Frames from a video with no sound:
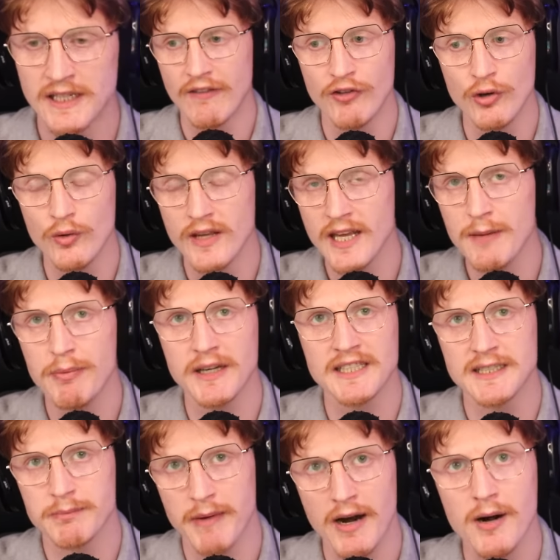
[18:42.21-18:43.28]
If you keep
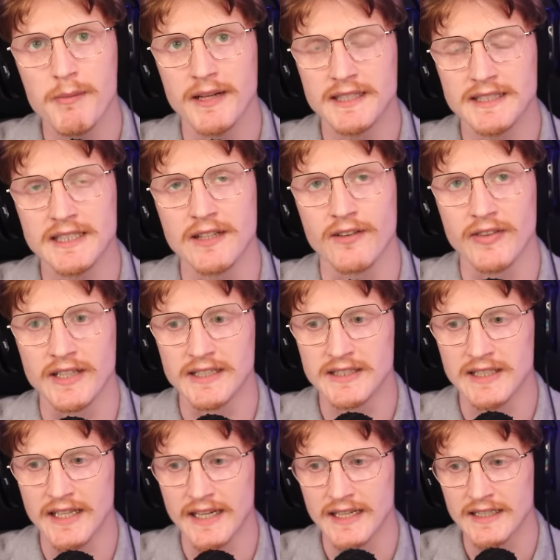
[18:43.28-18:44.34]
experimenting on
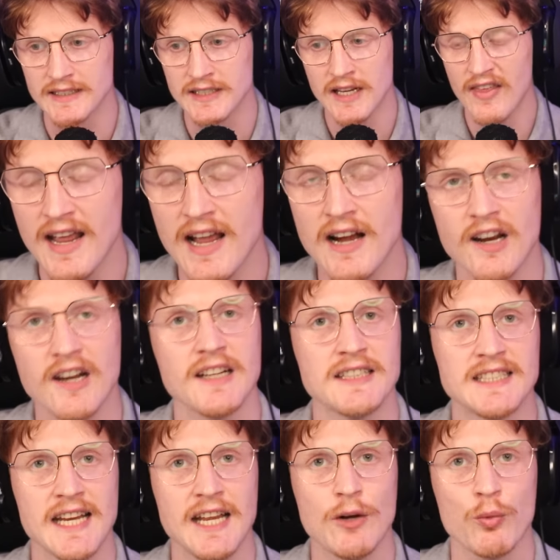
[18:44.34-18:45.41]
these things, they are going to
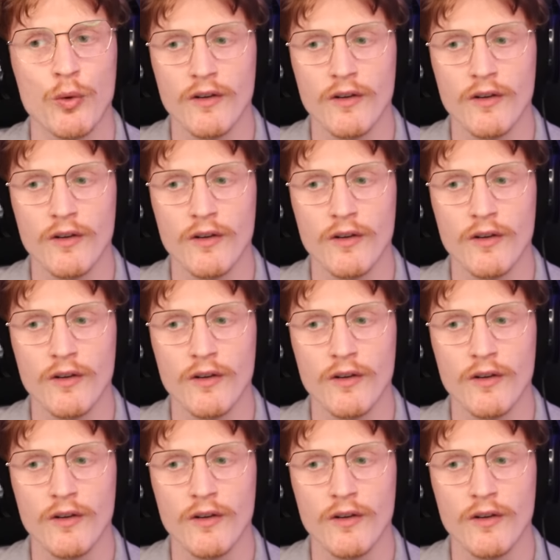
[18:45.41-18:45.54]
take